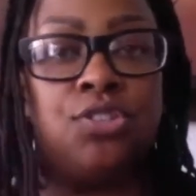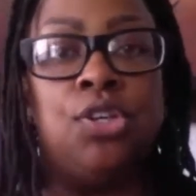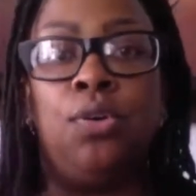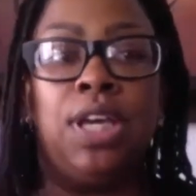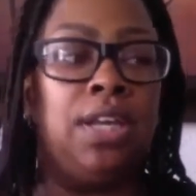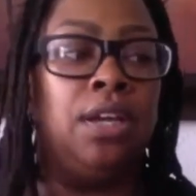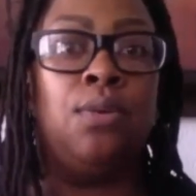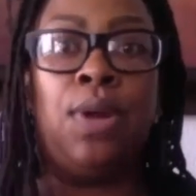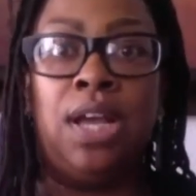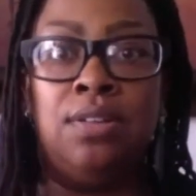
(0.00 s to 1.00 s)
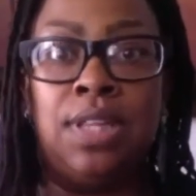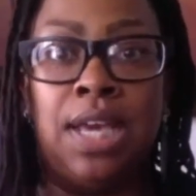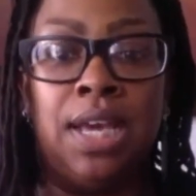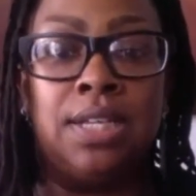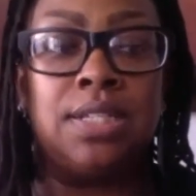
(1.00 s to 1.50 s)
There's no getting around
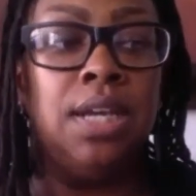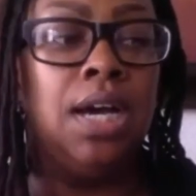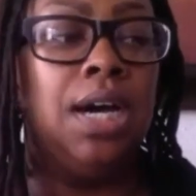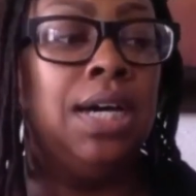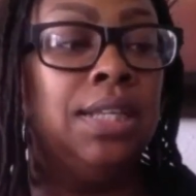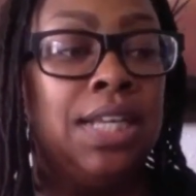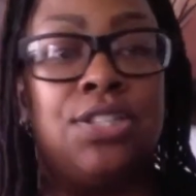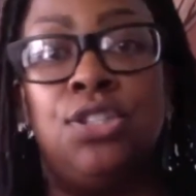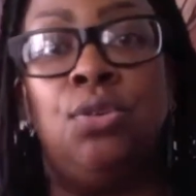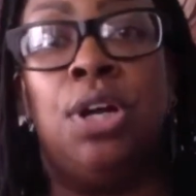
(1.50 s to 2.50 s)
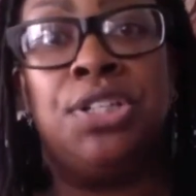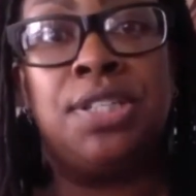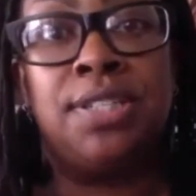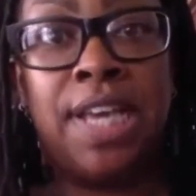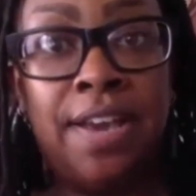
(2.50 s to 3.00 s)
that unless you are
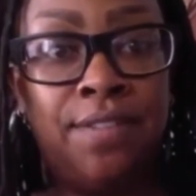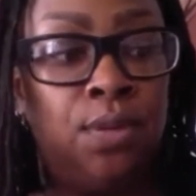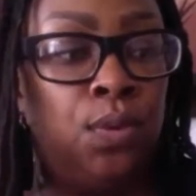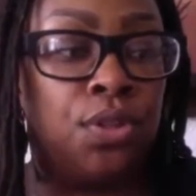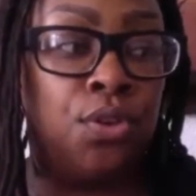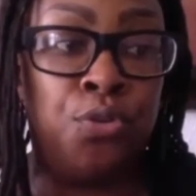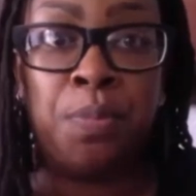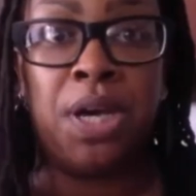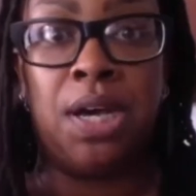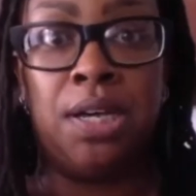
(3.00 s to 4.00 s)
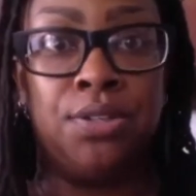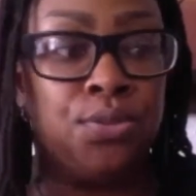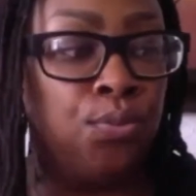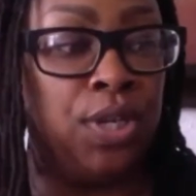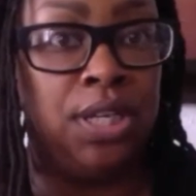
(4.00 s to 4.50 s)
just savvy with
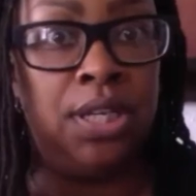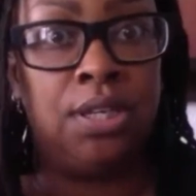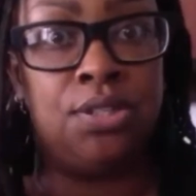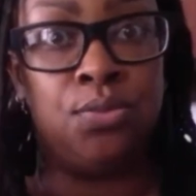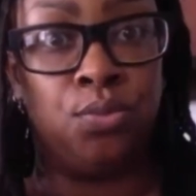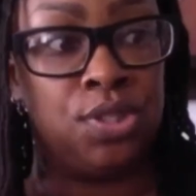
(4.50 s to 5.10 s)
coupons, reading,